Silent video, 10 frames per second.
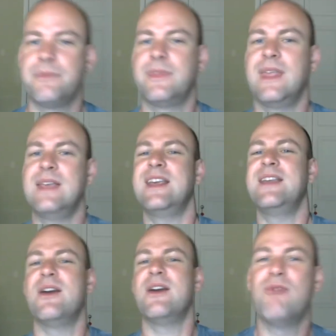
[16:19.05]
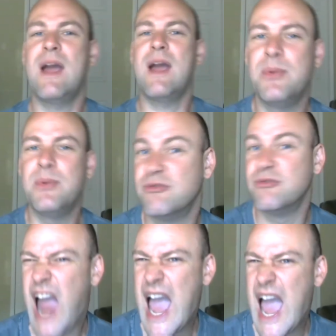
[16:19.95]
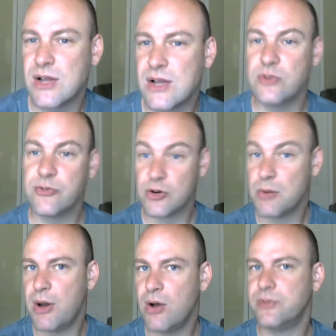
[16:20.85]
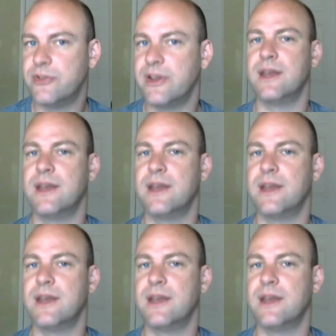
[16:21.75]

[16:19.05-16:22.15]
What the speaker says: they say they're rebels and radicals for opposing it.